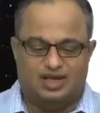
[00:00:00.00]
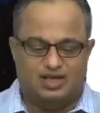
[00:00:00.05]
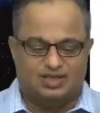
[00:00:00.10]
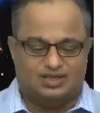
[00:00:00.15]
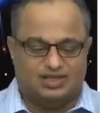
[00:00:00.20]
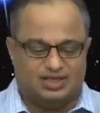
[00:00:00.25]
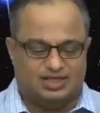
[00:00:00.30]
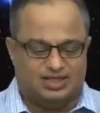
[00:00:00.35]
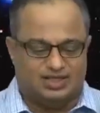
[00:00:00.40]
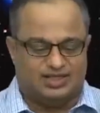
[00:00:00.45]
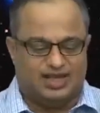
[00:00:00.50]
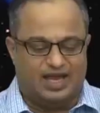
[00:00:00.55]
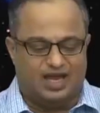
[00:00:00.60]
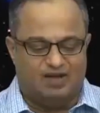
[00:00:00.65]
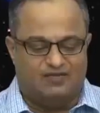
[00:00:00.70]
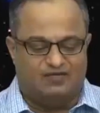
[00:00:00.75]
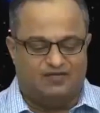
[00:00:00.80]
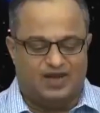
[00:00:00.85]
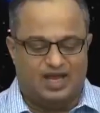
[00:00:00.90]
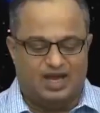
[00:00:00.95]
such a
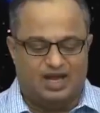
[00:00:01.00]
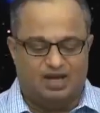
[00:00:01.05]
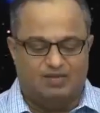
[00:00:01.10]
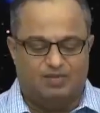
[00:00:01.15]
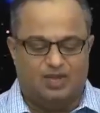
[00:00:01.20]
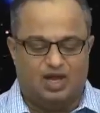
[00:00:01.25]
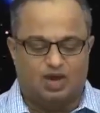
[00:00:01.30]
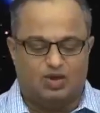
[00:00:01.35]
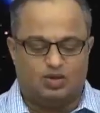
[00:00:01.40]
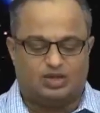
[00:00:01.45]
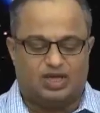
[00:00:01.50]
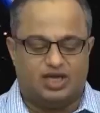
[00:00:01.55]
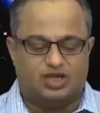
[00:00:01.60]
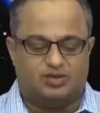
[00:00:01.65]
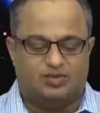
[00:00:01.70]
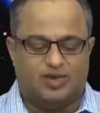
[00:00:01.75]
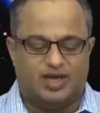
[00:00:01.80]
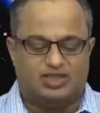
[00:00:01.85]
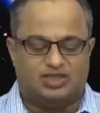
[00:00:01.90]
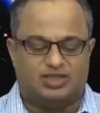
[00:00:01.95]
scalar field in Minkowski
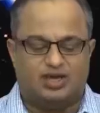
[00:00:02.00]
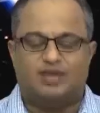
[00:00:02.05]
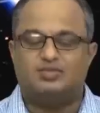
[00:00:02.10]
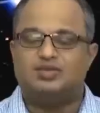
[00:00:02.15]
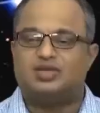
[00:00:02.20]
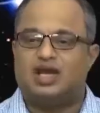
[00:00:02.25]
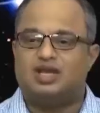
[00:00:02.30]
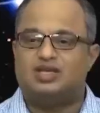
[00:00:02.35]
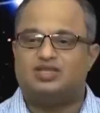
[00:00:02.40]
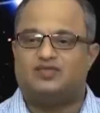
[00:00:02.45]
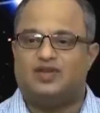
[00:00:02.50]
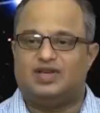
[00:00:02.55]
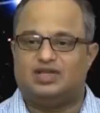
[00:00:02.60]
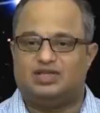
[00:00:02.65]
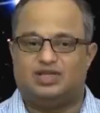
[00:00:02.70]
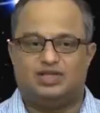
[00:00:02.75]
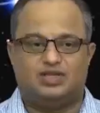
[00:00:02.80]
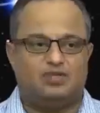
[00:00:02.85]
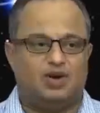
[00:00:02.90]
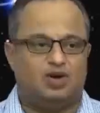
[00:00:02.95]
spacetime
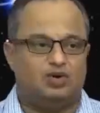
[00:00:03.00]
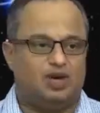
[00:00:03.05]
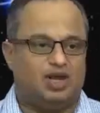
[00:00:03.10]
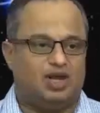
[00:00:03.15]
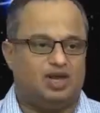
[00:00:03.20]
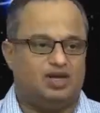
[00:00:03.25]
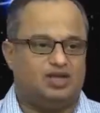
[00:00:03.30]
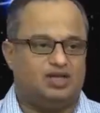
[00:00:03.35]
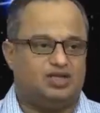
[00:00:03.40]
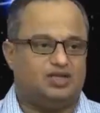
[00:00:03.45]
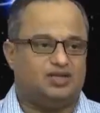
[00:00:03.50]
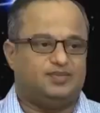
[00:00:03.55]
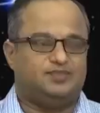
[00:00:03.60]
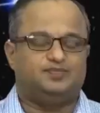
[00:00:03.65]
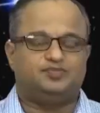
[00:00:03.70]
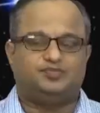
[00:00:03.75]
satisfies this boundary condition.